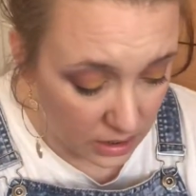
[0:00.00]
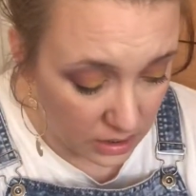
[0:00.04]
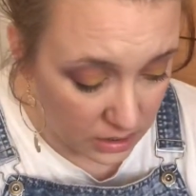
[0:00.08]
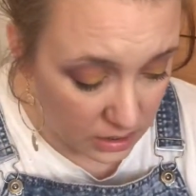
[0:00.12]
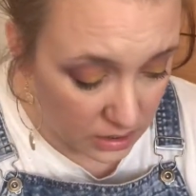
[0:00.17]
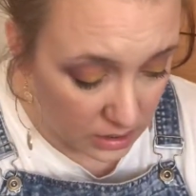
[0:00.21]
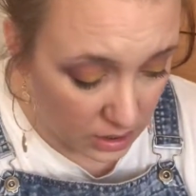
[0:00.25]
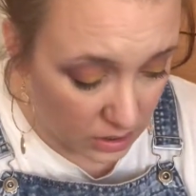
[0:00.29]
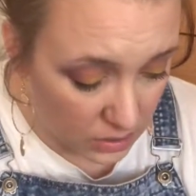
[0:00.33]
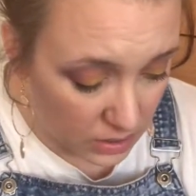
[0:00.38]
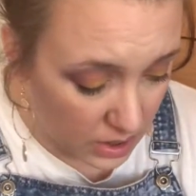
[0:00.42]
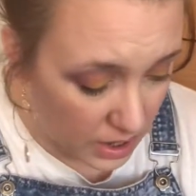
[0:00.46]

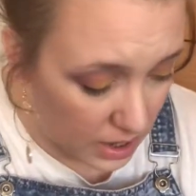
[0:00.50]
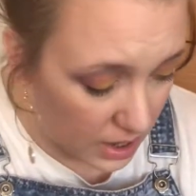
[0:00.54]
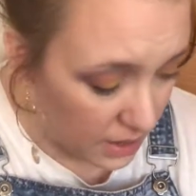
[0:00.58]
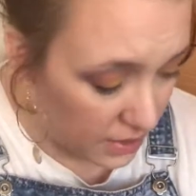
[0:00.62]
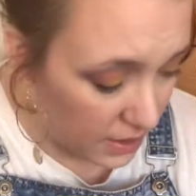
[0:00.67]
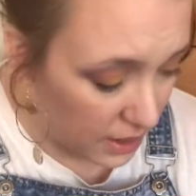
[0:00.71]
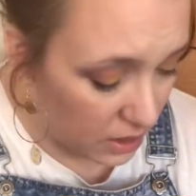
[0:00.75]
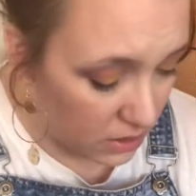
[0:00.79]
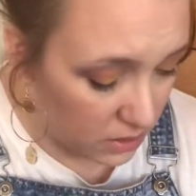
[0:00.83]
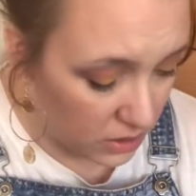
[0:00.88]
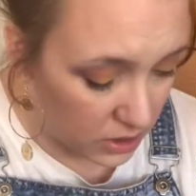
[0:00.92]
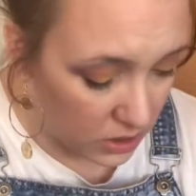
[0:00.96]
So yeah,
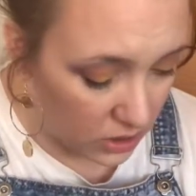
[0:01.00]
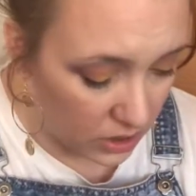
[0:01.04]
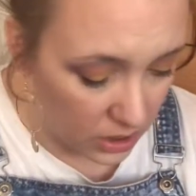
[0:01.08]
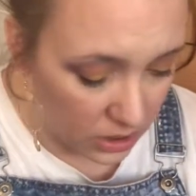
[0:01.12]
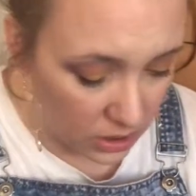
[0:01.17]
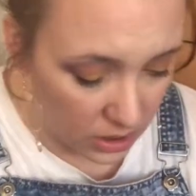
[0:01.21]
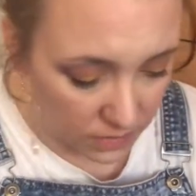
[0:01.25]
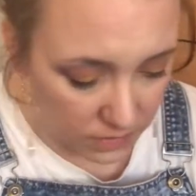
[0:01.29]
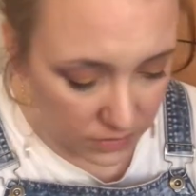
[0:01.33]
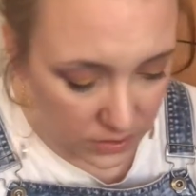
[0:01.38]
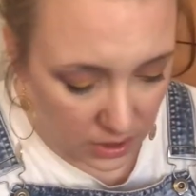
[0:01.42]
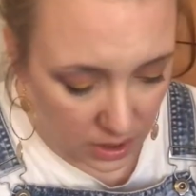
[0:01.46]
that looks like
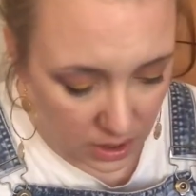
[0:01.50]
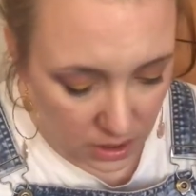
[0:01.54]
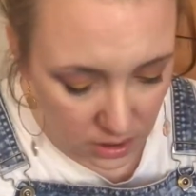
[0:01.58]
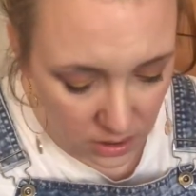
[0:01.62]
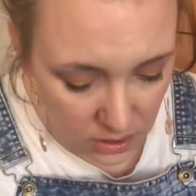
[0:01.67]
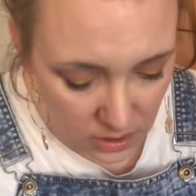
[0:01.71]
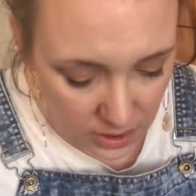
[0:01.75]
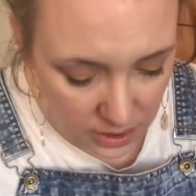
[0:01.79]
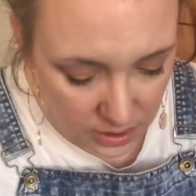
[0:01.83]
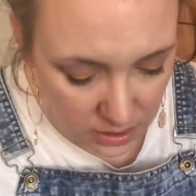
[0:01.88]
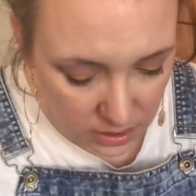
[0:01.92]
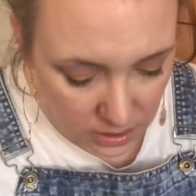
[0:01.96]
I've done
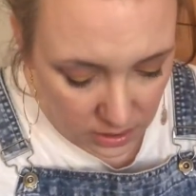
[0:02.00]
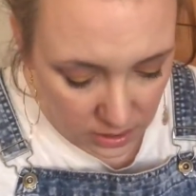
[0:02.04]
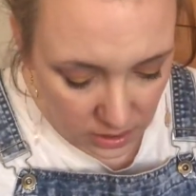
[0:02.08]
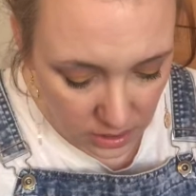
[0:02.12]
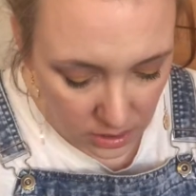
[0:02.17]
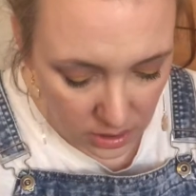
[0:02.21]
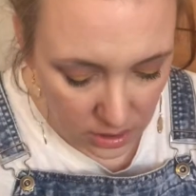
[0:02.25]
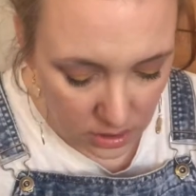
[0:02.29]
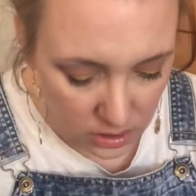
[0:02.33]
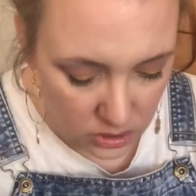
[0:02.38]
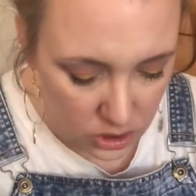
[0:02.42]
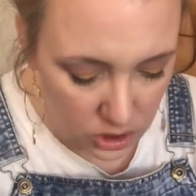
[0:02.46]
like
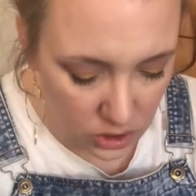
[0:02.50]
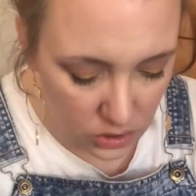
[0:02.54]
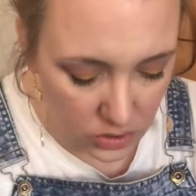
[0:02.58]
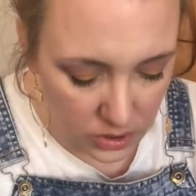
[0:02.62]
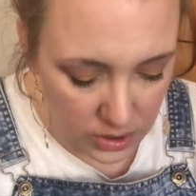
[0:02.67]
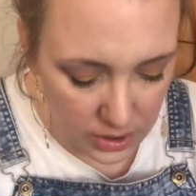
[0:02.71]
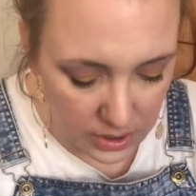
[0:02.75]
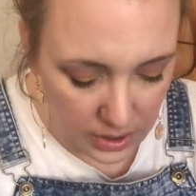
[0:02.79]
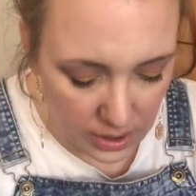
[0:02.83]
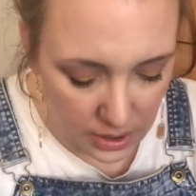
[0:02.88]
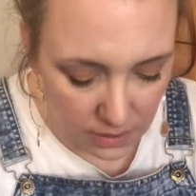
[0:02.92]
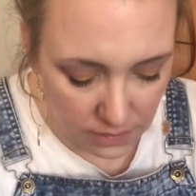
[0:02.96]

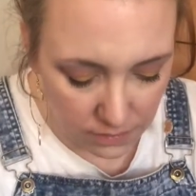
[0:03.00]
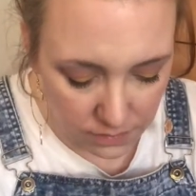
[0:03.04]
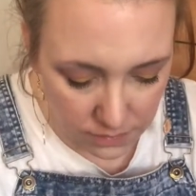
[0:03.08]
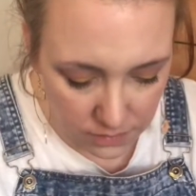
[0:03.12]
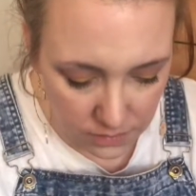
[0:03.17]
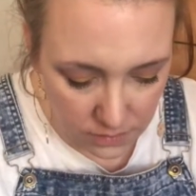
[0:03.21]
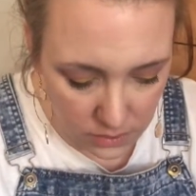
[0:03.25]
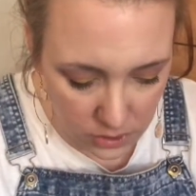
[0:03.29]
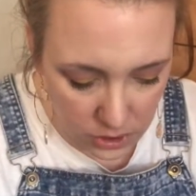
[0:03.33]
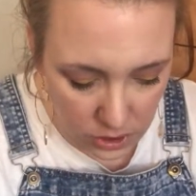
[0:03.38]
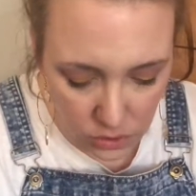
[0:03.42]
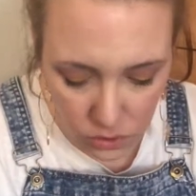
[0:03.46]

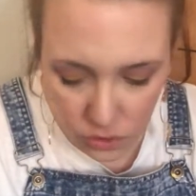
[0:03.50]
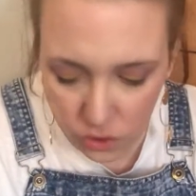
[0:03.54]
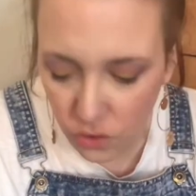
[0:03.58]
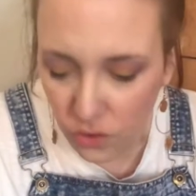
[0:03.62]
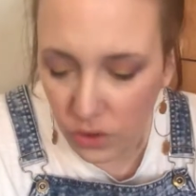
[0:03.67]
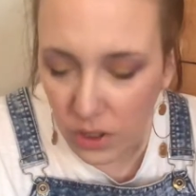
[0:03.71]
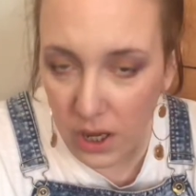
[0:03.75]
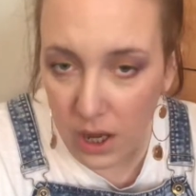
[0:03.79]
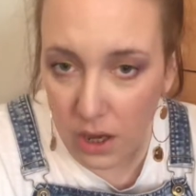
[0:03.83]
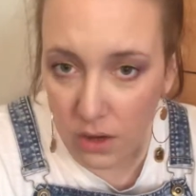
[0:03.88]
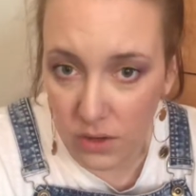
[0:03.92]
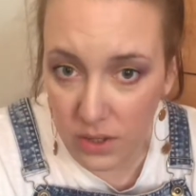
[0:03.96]
two
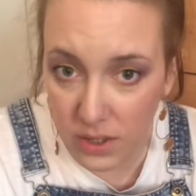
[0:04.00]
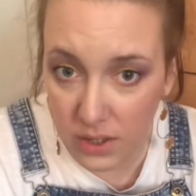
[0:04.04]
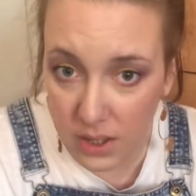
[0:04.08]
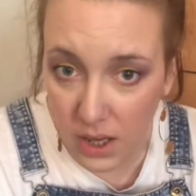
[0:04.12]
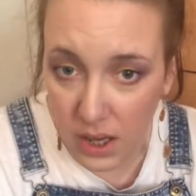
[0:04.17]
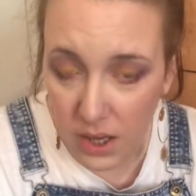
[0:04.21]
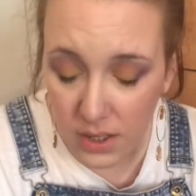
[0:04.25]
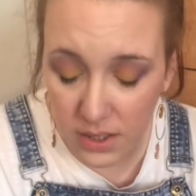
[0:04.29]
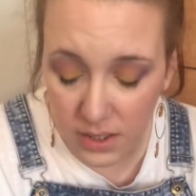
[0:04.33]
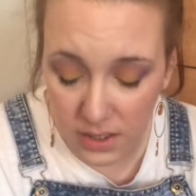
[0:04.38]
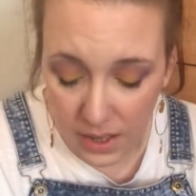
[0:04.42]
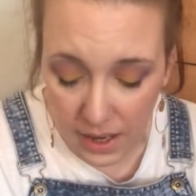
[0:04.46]
trio
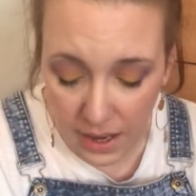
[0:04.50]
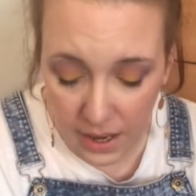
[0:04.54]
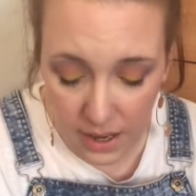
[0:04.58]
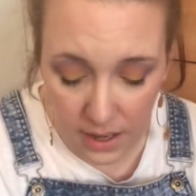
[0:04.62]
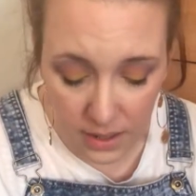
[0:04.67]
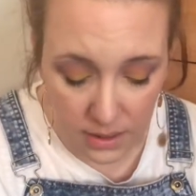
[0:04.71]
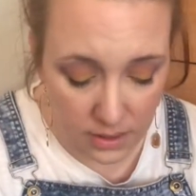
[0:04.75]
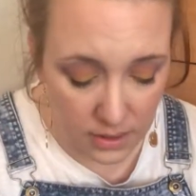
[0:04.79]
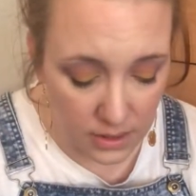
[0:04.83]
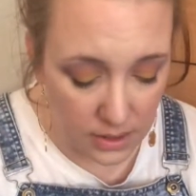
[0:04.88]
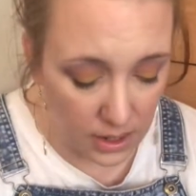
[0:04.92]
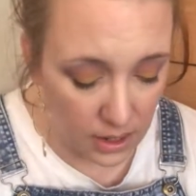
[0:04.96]
sets
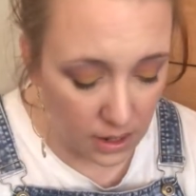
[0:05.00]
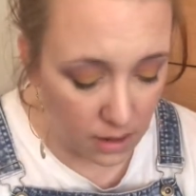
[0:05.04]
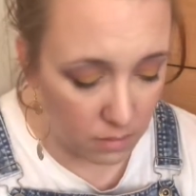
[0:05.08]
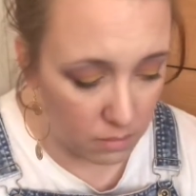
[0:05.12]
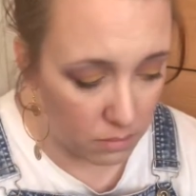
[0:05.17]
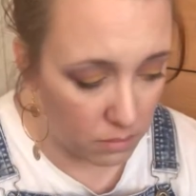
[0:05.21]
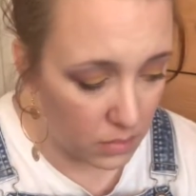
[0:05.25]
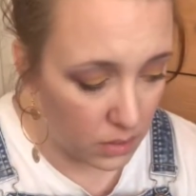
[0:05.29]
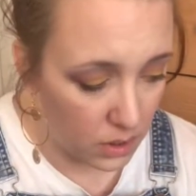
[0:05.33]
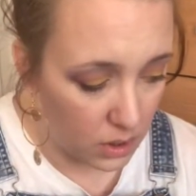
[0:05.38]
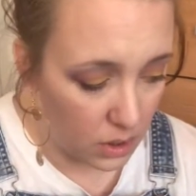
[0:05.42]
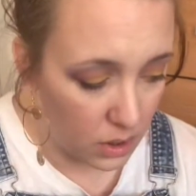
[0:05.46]
and